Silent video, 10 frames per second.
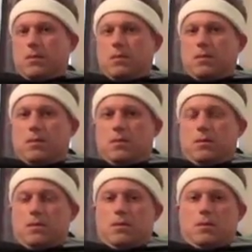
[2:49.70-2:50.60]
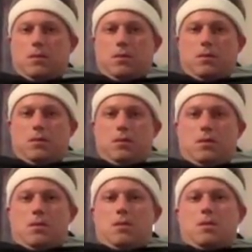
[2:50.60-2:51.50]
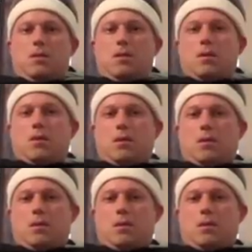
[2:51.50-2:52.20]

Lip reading: Nobody speaks.